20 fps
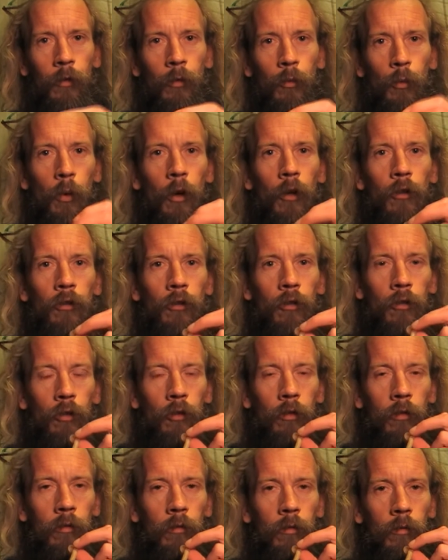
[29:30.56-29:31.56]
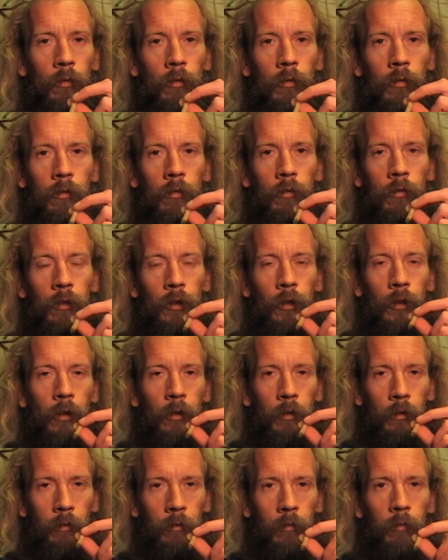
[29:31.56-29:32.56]
watch, you know,
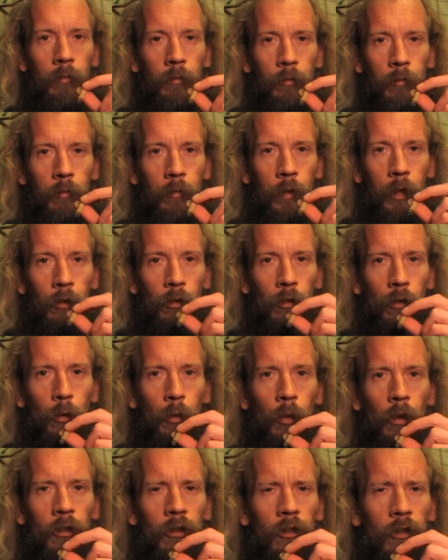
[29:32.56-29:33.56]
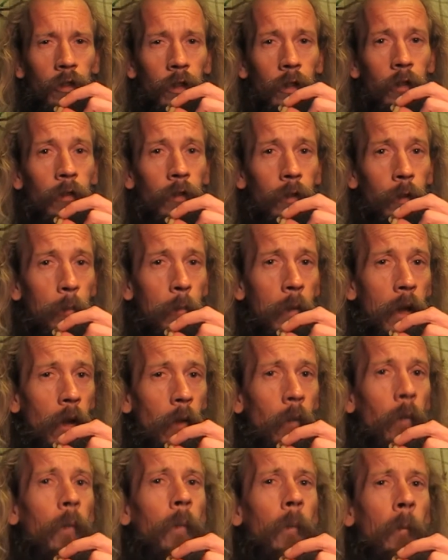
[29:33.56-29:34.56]
make sure you watch a decent
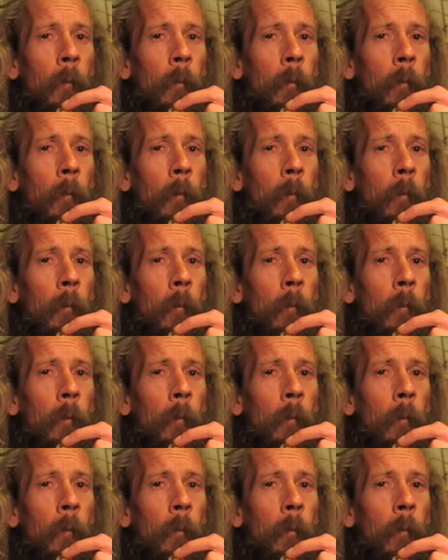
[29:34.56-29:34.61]
amount.